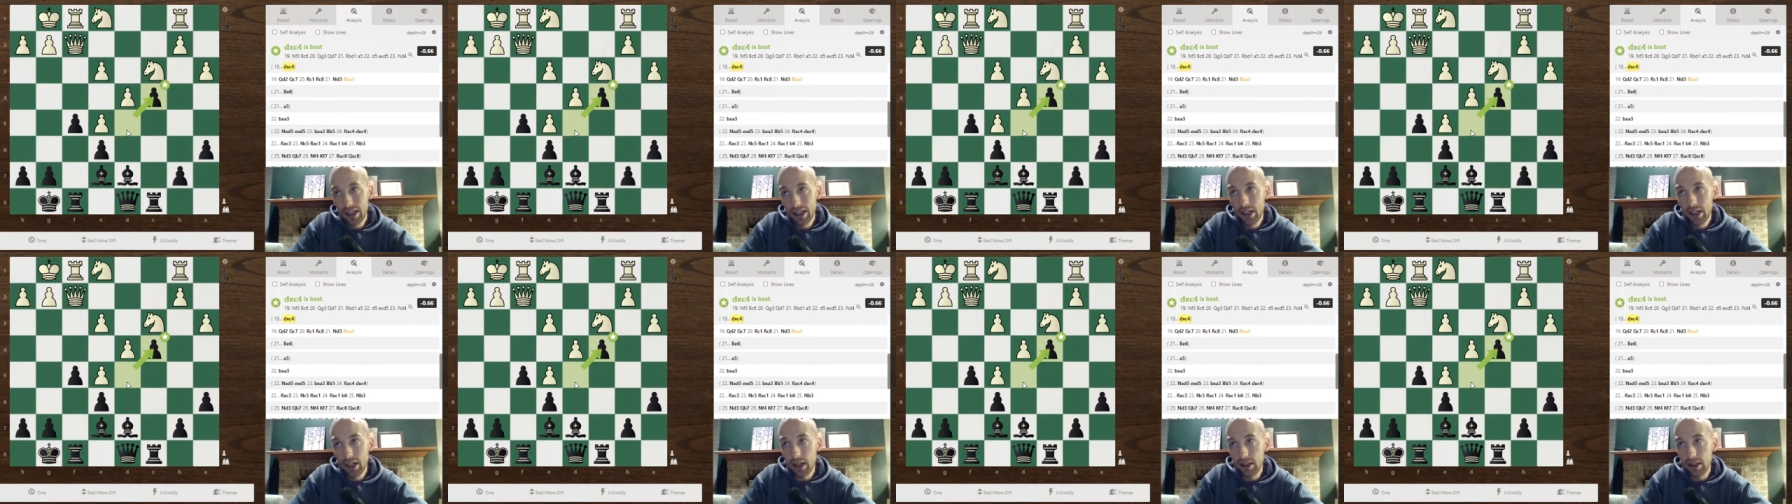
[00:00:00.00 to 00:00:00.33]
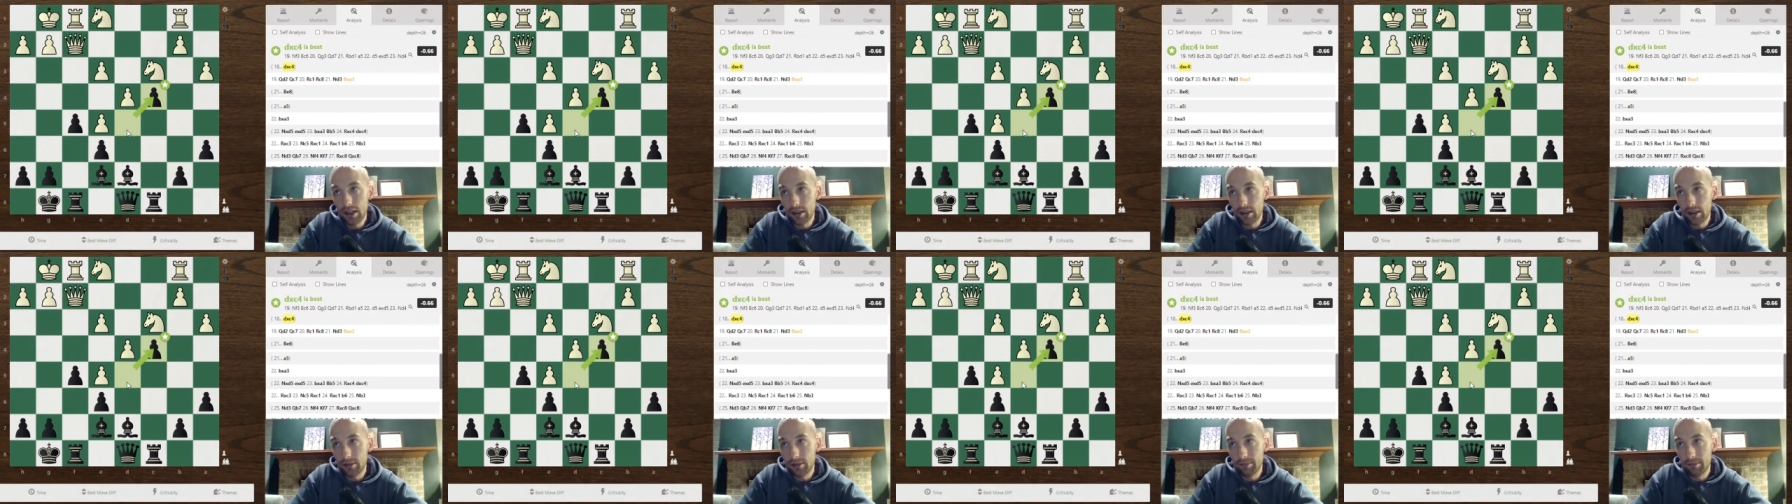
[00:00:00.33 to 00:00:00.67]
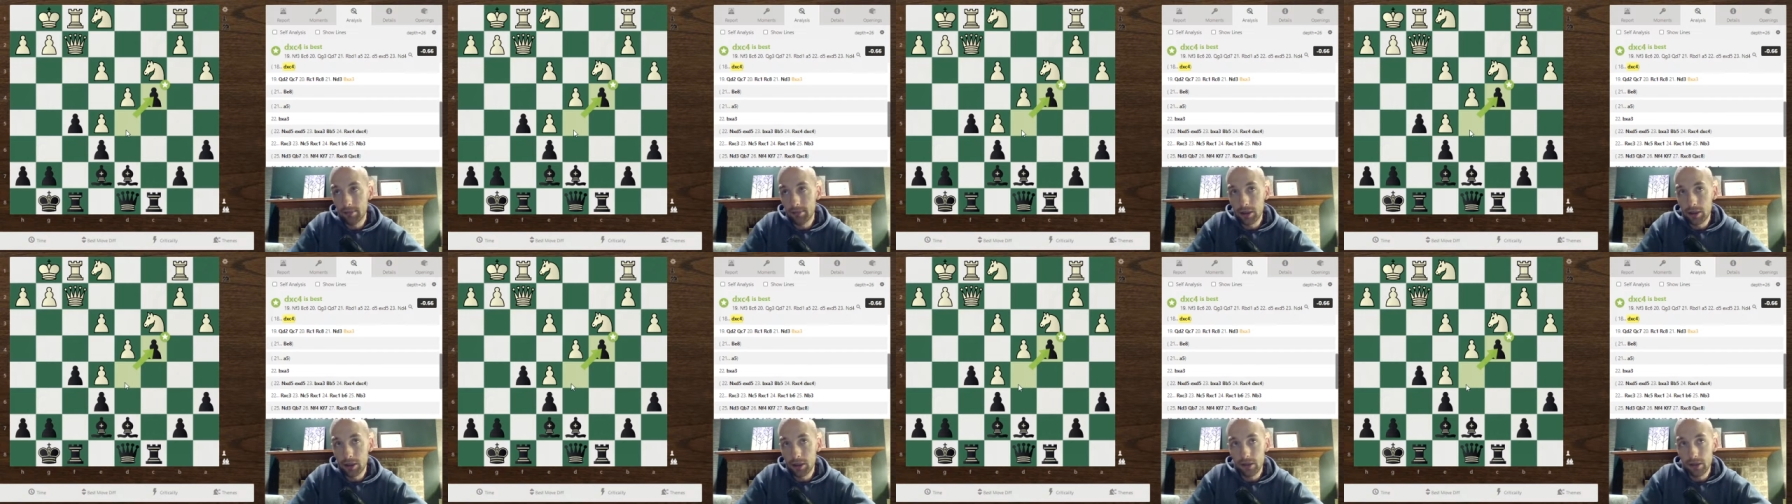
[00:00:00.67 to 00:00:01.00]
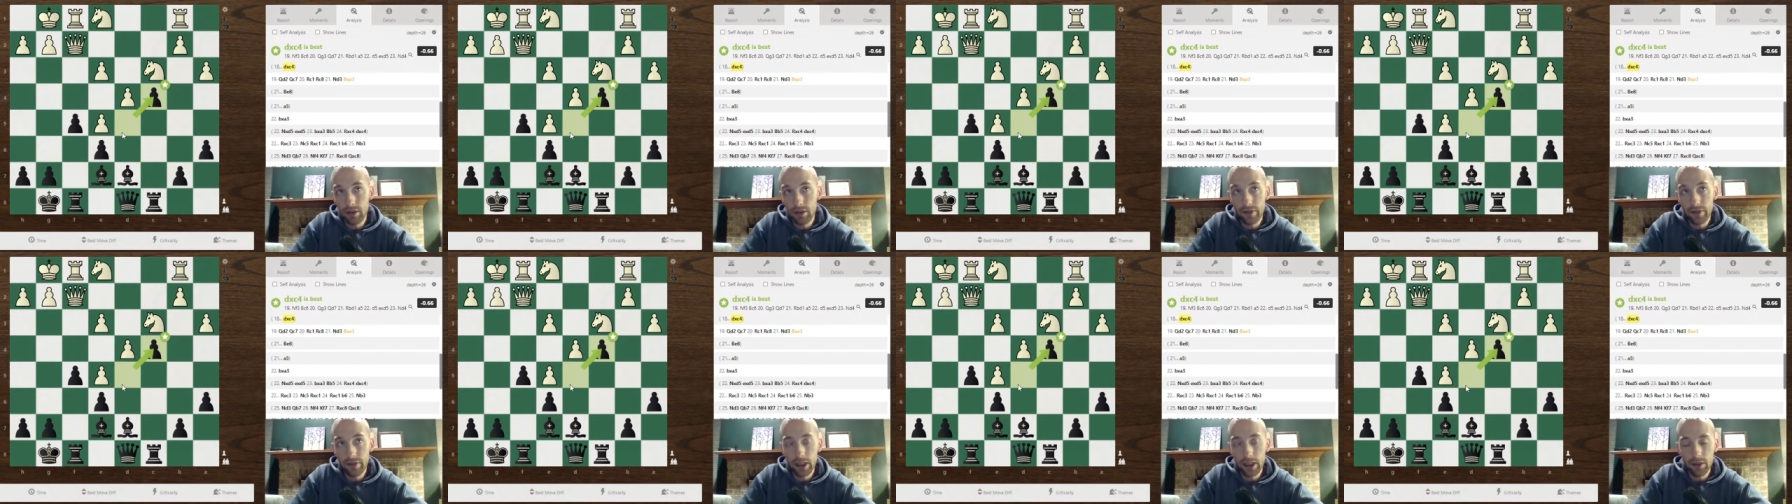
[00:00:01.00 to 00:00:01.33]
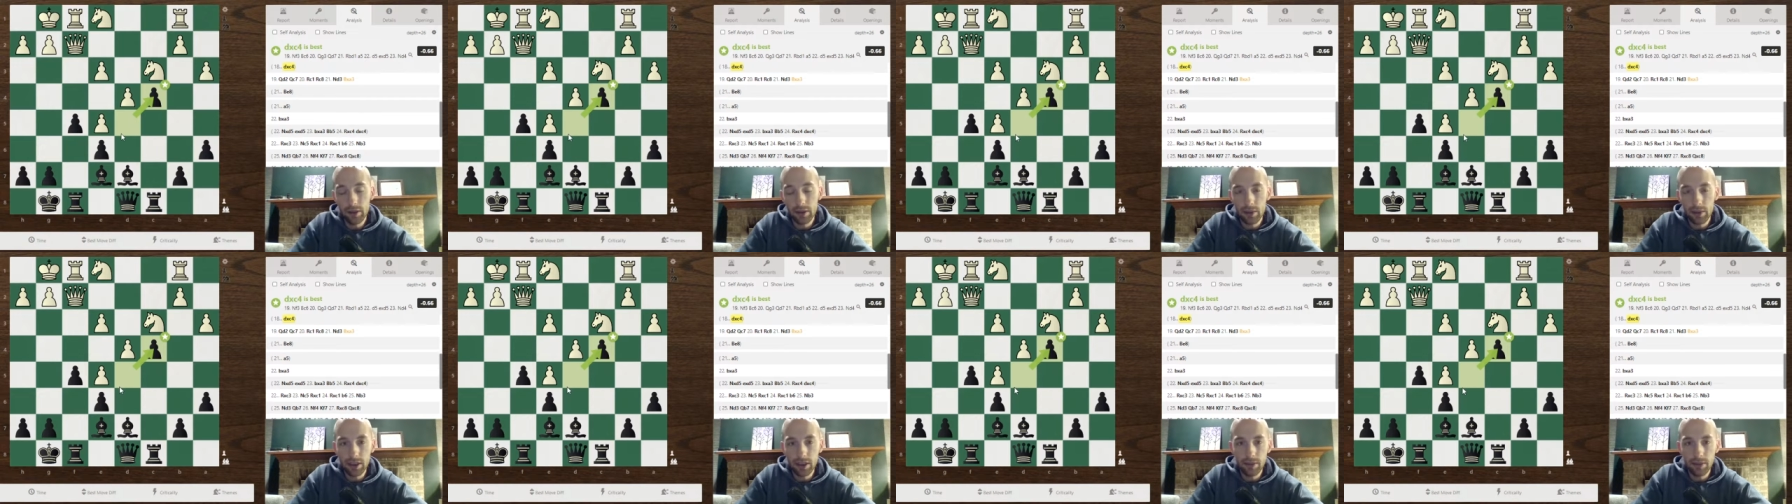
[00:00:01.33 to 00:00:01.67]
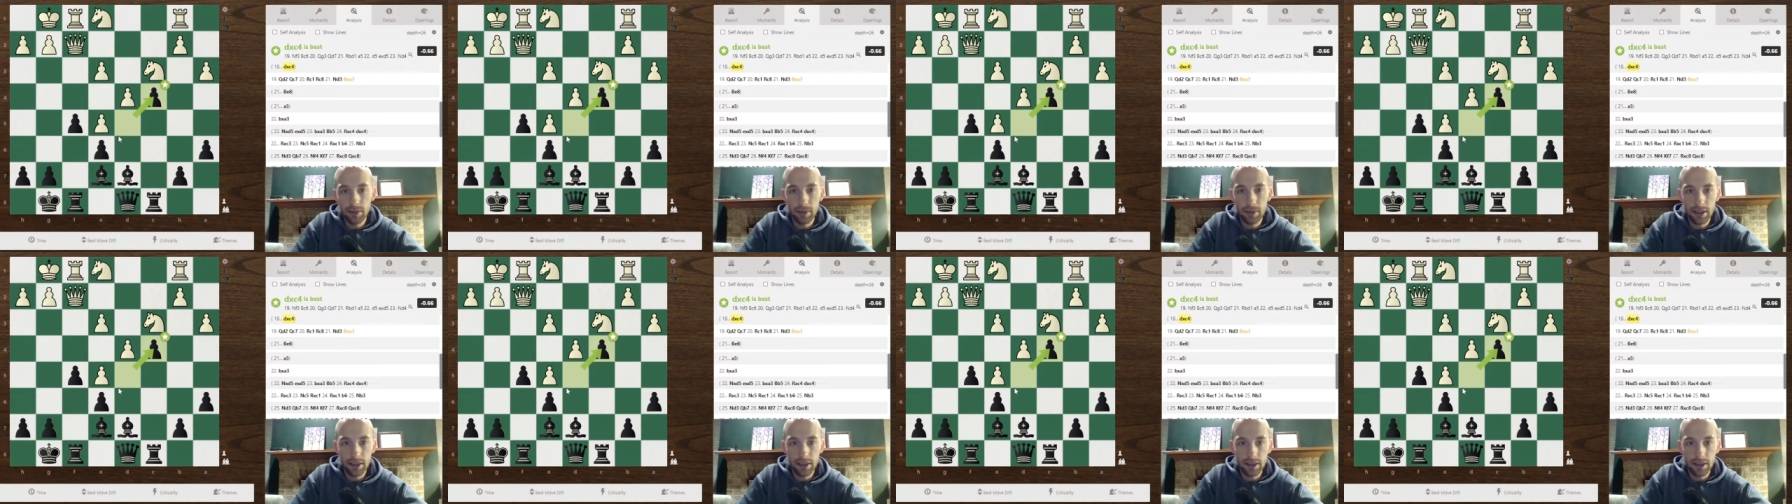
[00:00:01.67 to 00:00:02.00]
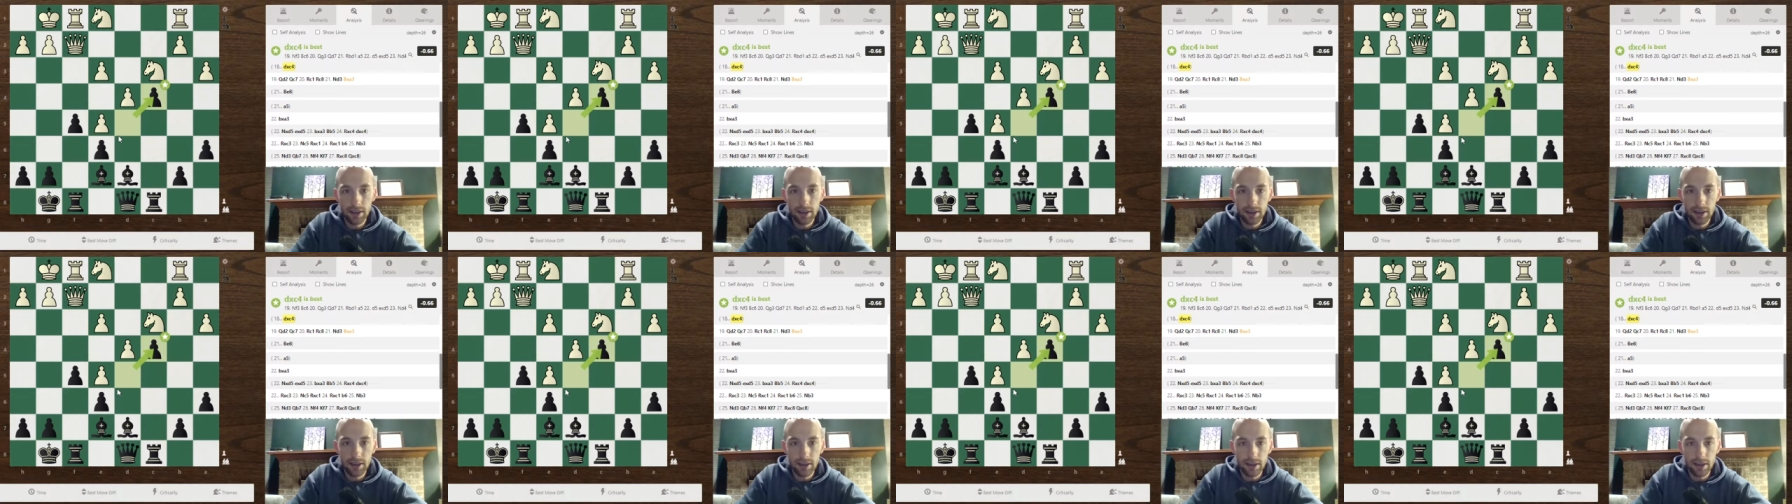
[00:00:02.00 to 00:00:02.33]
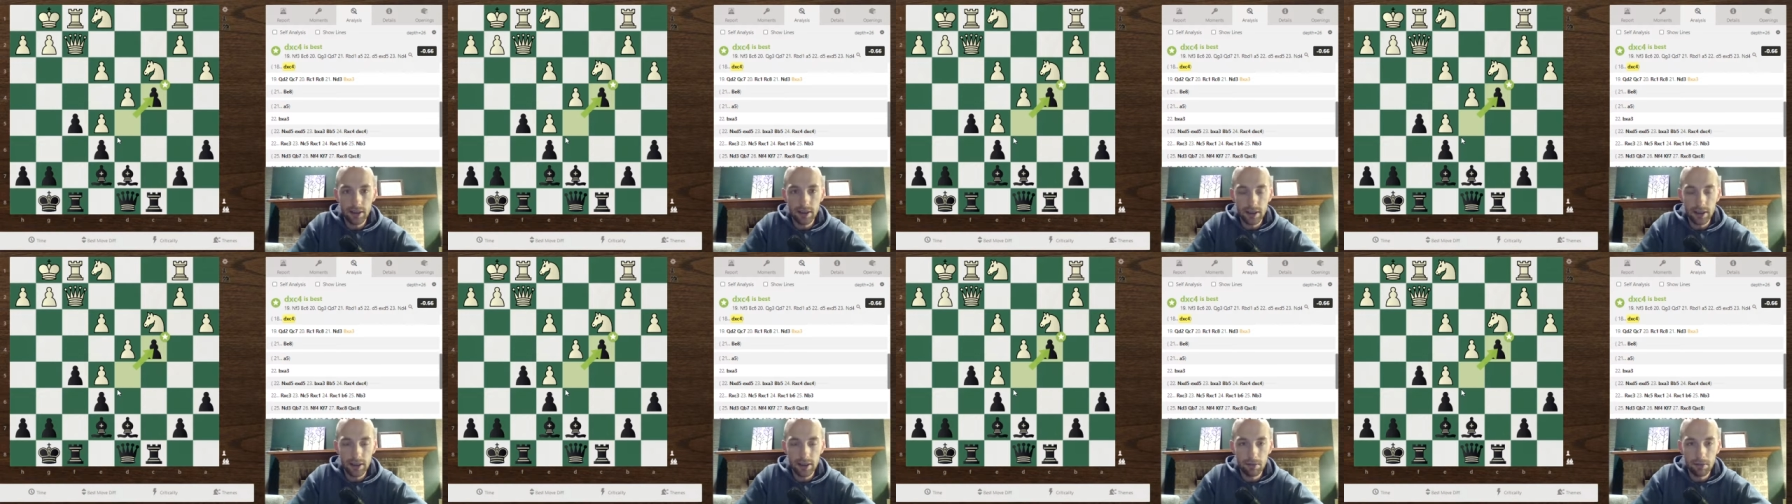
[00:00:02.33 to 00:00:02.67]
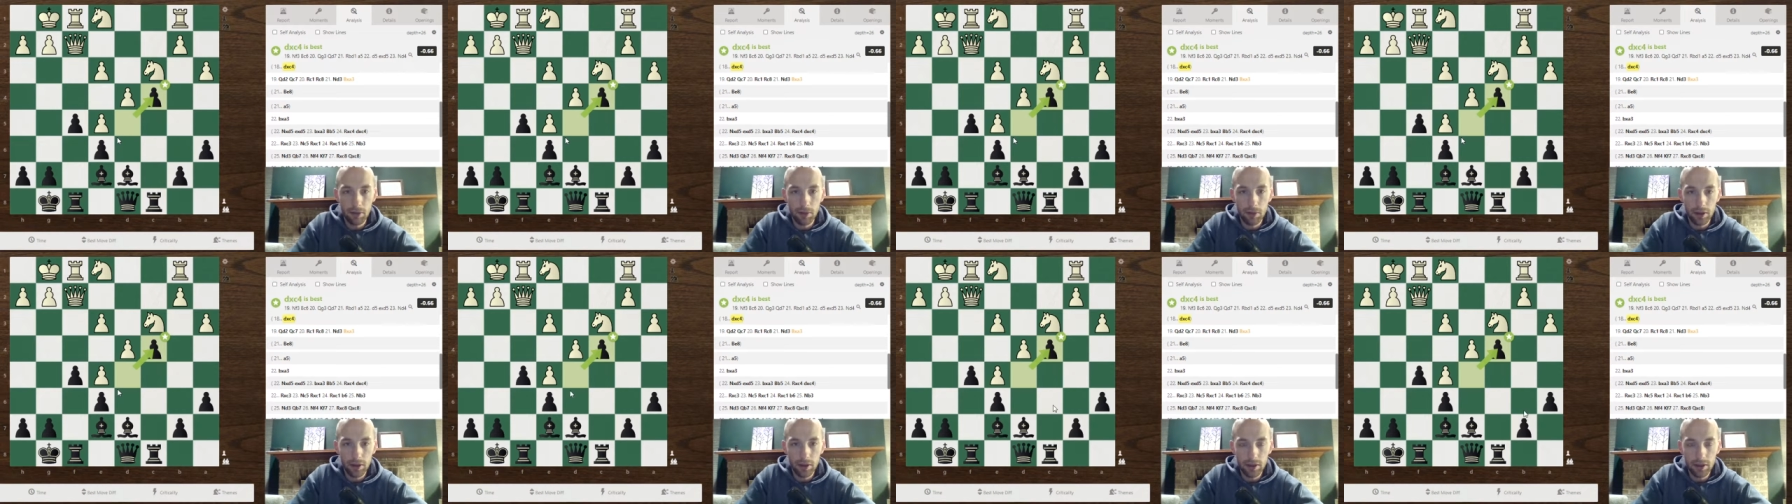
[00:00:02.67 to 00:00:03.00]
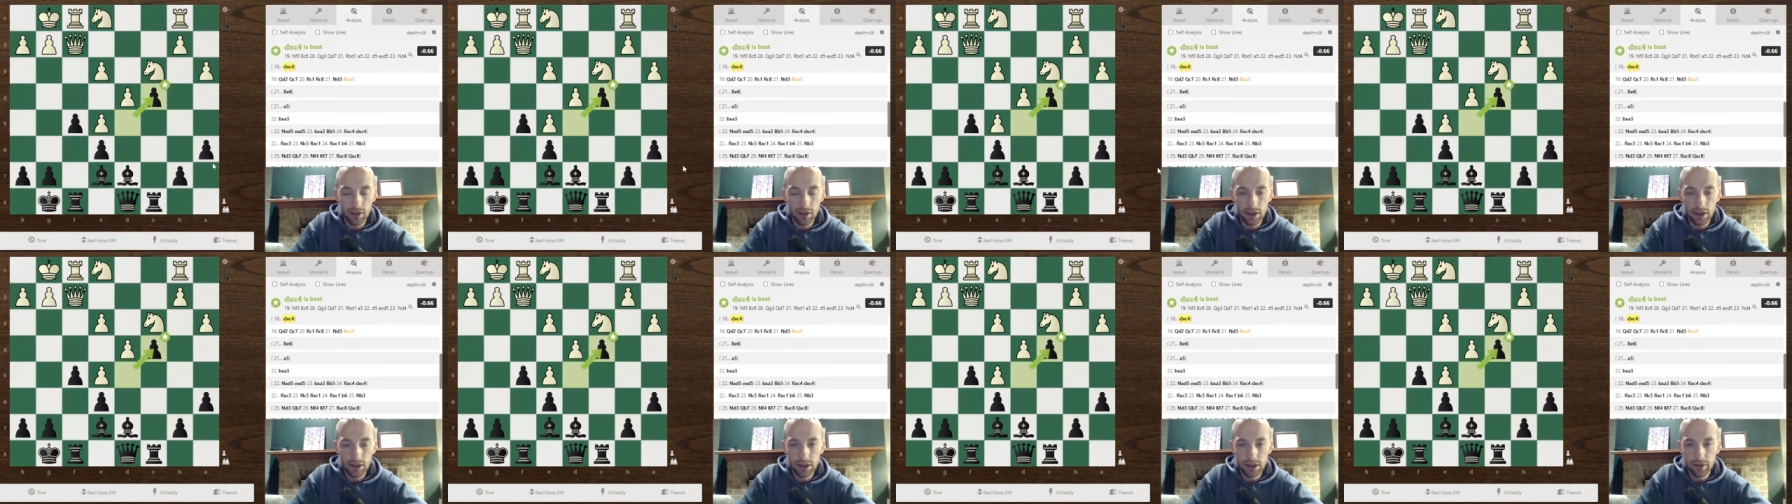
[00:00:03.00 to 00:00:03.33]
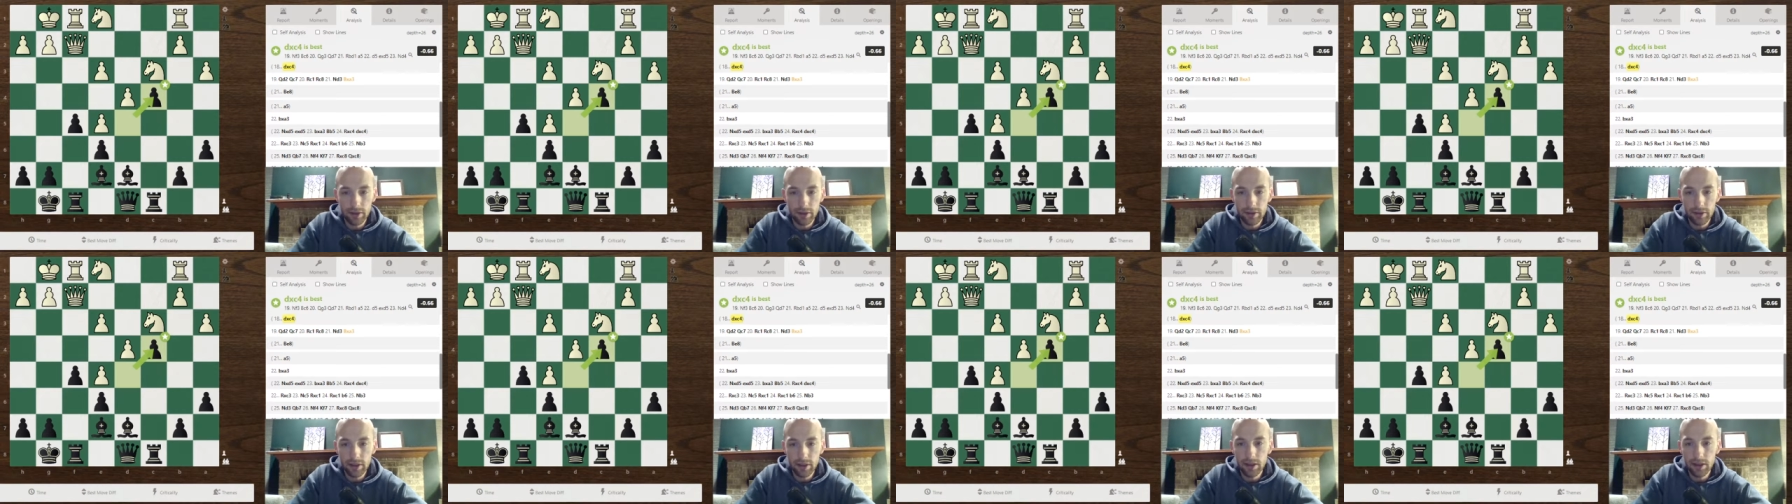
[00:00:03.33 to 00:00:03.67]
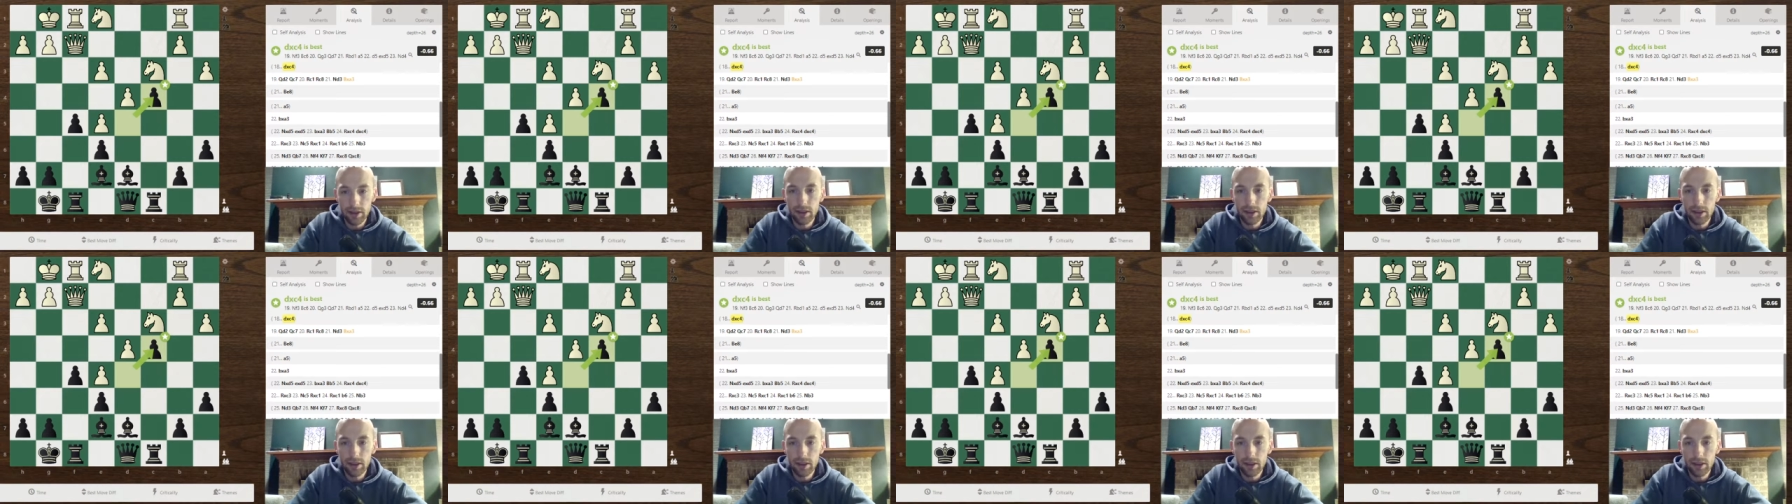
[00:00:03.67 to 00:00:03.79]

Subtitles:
on a pure evaluation basis is marginally different.